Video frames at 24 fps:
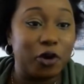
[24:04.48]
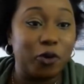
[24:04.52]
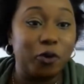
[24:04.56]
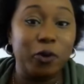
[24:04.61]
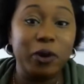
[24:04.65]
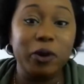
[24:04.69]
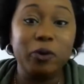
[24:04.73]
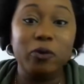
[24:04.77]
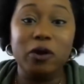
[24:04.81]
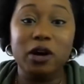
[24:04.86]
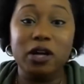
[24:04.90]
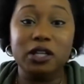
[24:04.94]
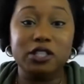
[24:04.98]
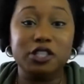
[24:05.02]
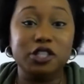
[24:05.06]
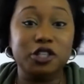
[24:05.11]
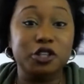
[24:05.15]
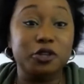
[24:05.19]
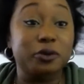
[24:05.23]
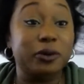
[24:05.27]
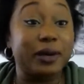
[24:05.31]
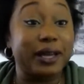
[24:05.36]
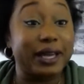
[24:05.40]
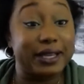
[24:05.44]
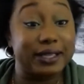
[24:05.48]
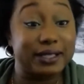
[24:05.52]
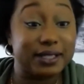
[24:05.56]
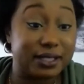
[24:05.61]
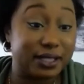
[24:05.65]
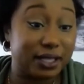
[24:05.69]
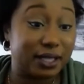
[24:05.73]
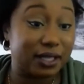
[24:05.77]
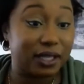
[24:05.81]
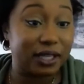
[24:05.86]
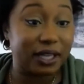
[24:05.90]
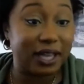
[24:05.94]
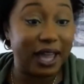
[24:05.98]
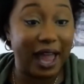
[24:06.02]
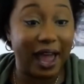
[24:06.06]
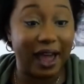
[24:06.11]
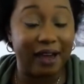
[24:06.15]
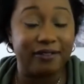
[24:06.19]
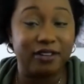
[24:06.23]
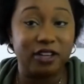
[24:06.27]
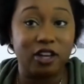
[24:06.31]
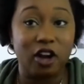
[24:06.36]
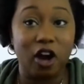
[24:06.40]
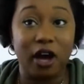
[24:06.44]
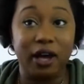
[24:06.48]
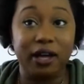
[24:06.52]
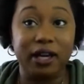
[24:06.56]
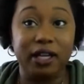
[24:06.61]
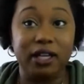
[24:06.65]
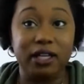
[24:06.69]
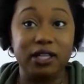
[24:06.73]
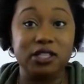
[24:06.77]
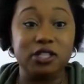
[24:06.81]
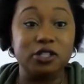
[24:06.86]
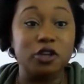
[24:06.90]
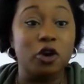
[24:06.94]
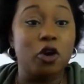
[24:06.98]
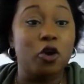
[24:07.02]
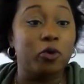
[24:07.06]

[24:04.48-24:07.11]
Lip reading: We want to instantly have an audience.